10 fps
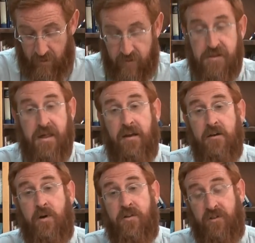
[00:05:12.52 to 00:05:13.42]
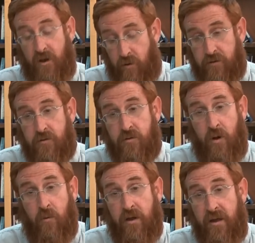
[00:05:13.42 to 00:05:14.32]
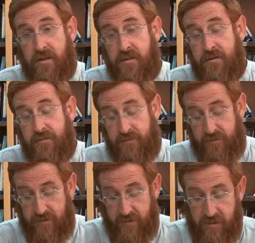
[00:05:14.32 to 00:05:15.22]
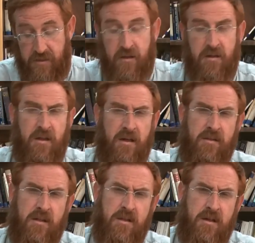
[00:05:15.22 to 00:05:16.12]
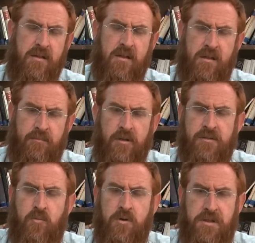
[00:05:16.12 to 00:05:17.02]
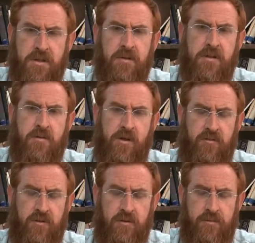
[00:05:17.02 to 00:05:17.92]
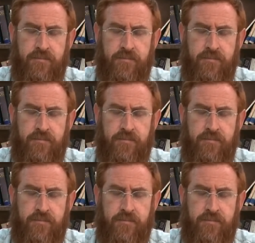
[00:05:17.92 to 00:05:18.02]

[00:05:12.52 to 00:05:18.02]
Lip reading: The second question I want to ask is a much more serious question.